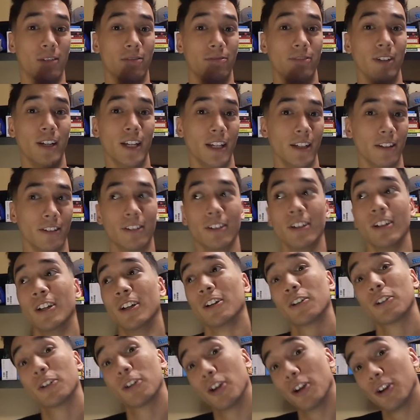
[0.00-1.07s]
faith?
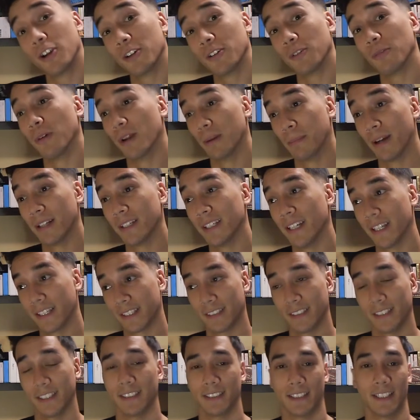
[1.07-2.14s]
Kurt, what about
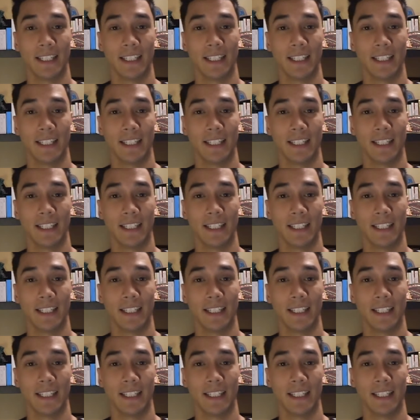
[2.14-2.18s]
destiny?